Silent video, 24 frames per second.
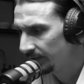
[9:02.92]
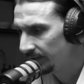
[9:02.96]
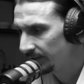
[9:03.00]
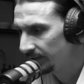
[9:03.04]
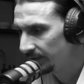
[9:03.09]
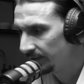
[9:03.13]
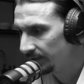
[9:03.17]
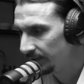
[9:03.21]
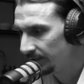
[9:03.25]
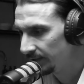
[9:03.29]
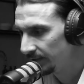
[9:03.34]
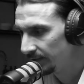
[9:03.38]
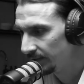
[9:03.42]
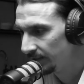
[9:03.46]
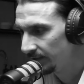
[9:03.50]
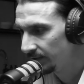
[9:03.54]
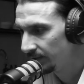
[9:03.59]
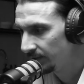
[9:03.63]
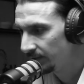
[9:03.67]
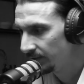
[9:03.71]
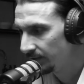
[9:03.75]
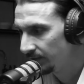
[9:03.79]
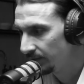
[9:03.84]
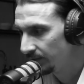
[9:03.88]
that
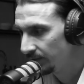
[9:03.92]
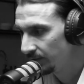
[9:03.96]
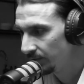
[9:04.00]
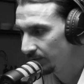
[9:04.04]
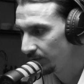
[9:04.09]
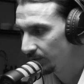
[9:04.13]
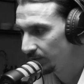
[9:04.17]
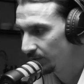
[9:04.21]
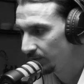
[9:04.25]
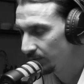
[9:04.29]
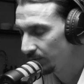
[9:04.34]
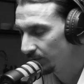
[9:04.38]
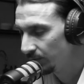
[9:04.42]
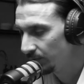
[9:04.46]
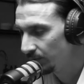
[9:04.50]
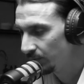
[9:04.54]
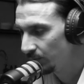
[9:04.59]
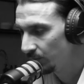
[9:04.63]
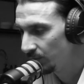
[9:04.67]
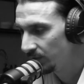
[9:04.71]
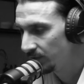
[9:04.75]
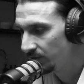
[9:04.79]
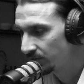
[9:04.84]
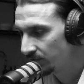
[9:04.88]

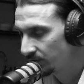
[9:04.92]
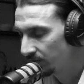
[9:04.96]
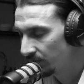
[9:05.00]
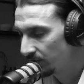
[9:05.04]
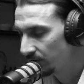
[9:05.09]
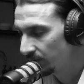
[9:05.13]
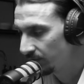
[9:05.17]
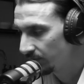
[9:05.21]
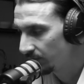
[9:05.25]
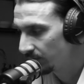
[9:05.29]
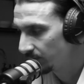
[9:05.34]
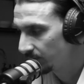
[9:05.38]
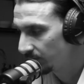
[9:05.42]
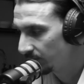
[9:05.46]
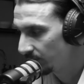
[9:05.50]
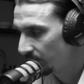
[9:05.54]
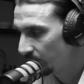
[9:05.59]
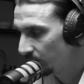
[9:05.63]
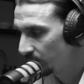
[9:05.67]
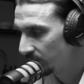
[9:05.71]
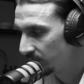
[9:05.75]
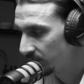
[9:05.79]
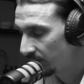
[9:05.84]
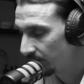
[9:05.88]
when you start
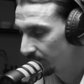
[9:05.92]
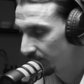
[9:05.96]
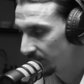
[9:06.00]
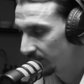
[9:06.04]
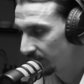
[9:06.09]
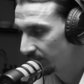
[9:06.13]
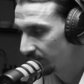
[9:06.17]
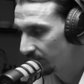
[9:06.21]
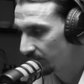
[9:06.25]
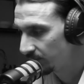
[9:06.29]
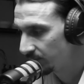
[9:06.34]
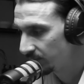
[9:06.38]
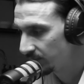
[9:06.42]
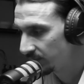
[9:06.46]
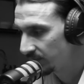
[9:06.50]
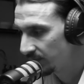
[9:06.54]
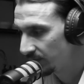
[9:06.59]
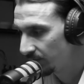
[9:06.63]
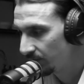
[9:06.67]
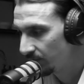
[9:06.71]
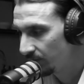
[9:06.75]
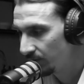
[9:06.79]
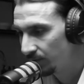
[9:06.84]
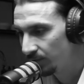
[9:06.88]
with something from
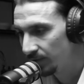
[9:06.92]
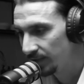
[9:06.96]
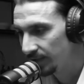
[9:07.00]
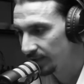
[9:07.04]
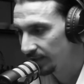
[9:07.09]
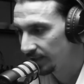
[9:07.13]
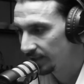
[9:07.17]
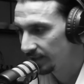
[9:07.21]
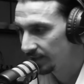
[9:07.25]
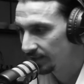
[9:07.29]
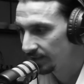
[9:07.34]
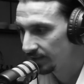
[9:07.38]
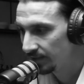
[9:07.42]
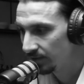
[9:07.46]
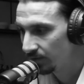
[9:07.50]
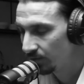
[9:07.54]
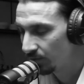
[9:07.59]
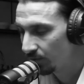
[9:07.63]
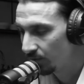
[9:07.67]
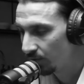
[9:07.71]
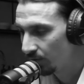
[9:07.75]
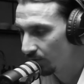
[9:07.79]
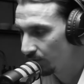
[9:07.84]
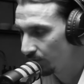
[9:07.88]
zero, and then you
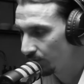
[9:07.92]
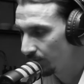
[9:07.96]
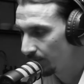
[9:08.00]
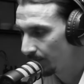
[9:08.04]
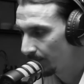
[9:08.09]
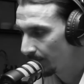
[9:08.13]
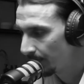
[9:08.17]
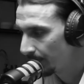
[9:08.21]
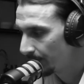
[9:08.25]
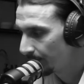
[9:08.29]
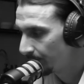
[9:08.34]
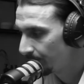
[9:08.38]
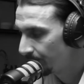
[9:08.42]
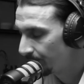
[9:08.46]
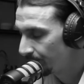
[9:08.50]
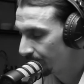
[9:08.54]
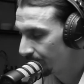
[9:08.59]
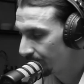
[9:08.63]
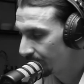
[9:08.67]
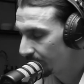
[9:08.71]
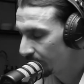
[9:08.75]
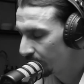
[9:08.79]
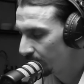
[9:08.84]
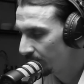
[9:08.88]
grow,
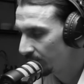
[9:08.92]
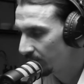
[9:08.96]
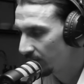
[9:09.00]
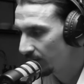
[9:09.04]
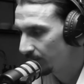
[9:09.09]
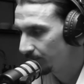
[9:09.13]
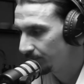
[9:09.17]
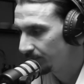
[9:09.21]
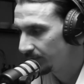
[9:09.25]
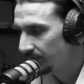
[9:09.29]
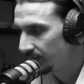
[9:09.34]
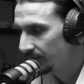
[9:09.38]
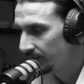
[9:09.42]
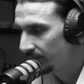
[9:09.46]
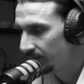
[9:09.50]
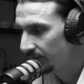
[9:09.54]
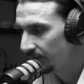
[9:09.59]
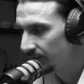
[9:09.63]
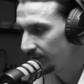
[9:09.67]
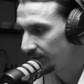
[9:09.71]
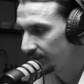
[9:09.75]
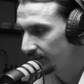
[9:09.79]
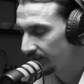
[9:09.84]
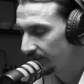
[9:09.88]
you become bigger,
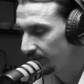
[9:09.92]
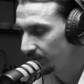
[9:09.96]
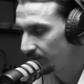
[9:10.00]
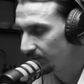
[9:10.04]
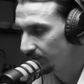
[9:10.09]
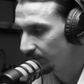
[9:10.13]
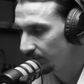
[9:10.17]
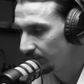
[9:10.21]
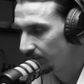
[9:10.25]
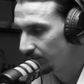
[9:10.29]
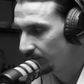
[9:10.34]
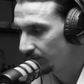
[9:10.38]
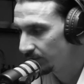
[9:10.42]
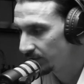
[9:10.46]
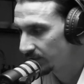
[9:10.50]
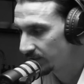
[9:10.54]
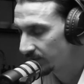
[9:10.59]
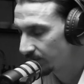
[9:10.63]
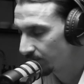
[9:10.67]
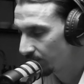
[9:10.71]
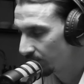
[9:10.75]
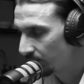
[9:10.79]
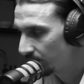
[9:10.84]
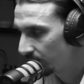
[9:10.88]
and then you
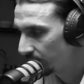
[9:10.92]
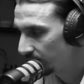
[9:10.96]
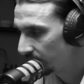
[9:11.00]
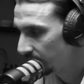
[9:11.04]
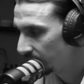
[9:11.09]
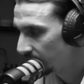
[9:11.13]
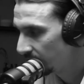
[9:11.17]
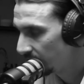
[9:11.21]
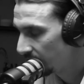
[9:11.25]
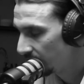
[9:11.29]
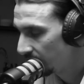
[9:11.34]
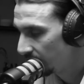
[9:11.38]
explore